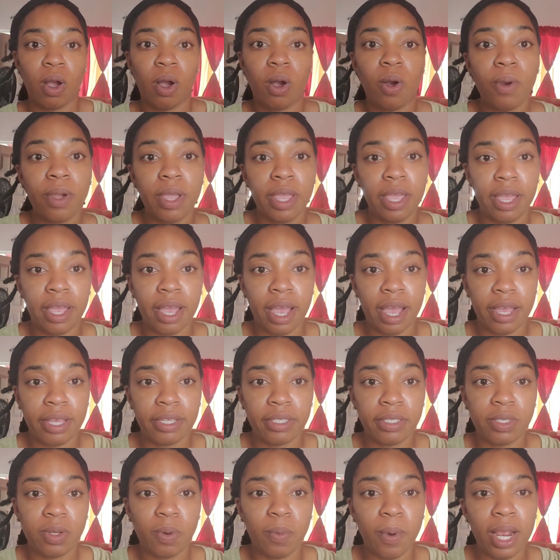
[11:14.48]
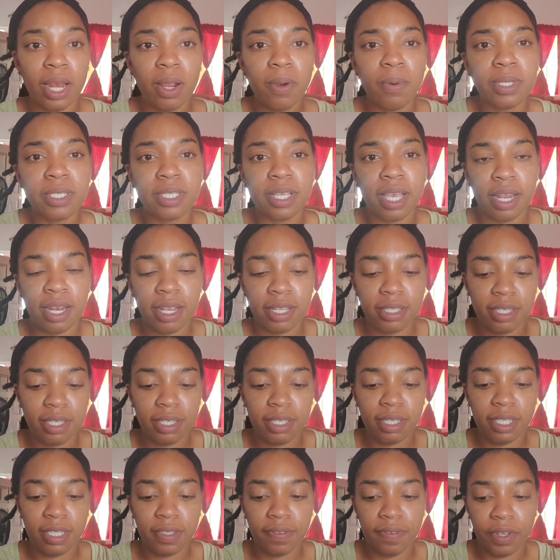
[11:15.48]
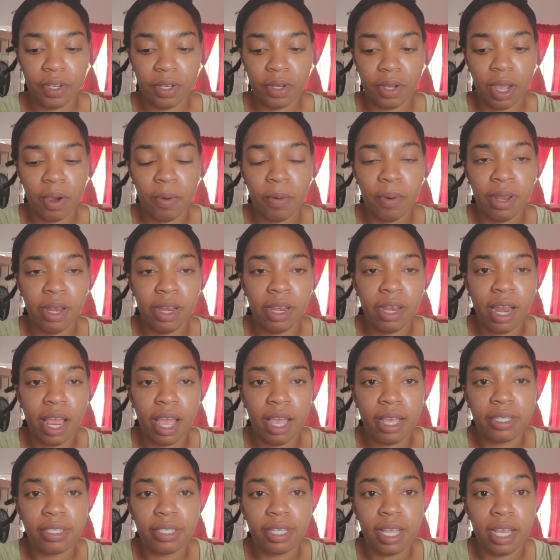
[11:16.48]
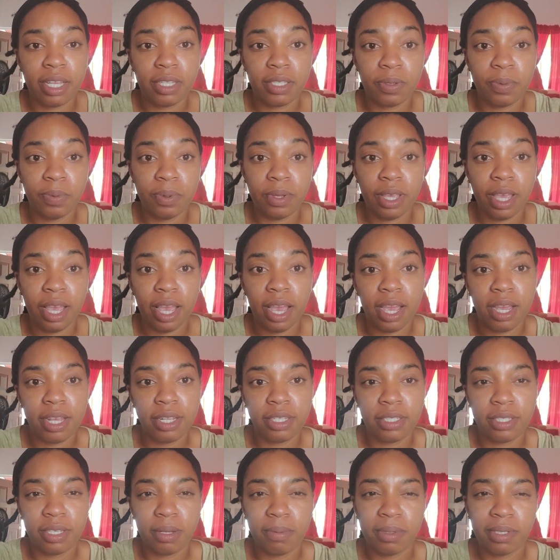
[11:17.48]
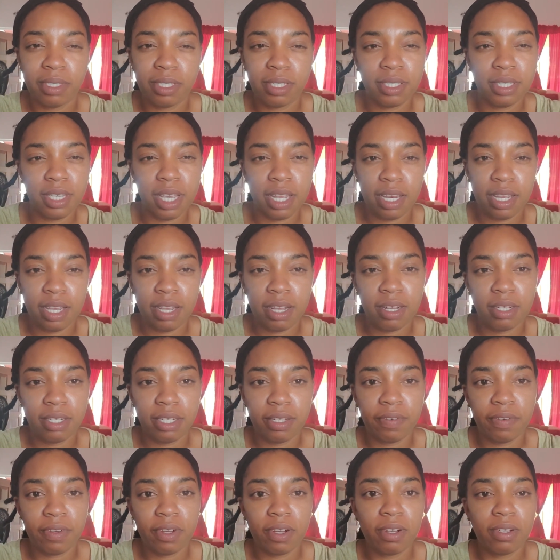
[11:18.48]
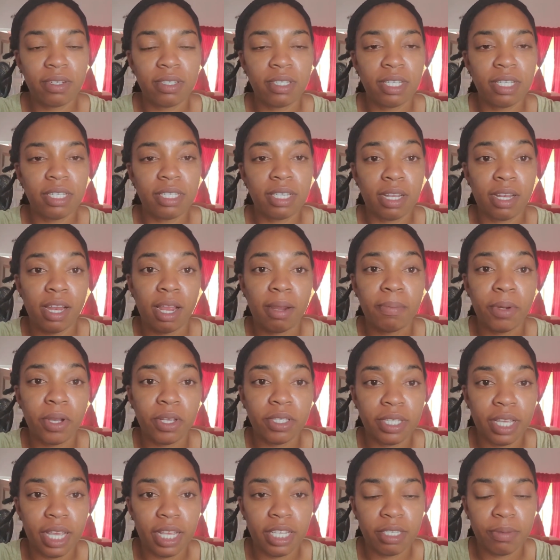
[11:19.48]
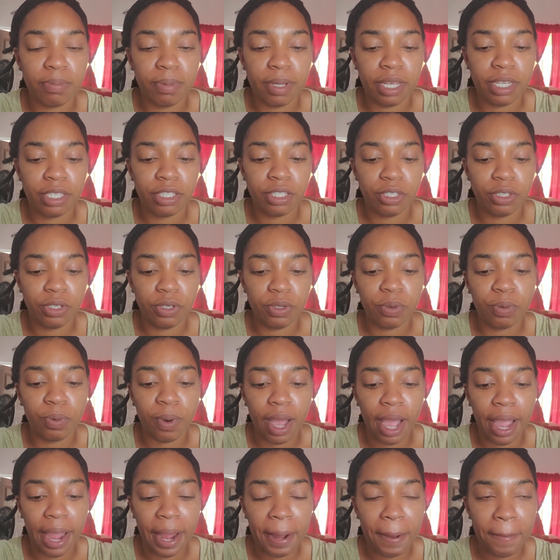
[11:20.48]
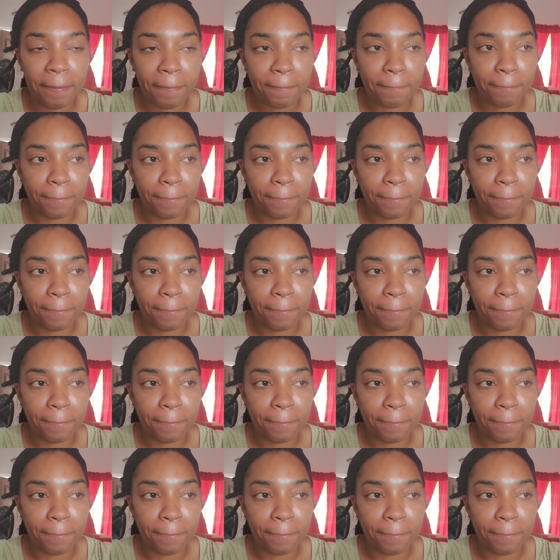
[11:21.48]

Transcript: Okay guys, so while I was editing this video, I realized that we had some of the technical difficulties, and I'm going to explain to you why.